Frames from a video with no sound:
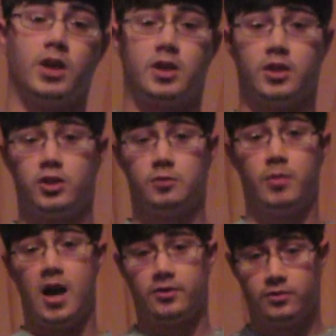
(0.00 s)
it could just
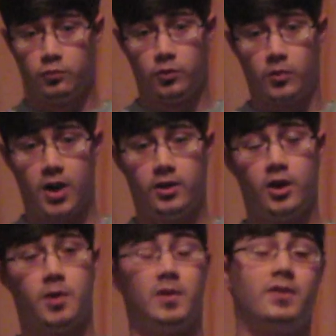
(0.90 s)
bounce one way or the
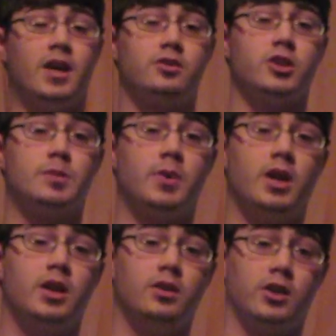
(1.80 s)
other, but if it has good
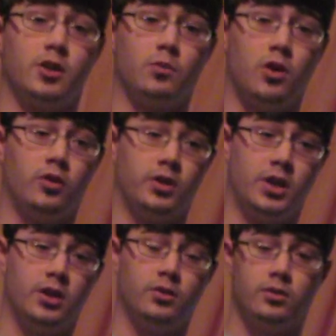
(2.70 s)
spin, it could roll on
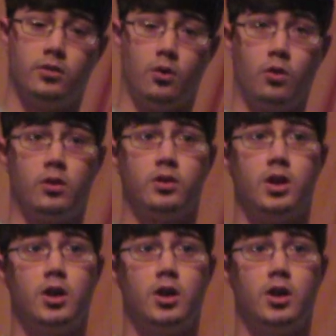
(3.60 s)
in. Or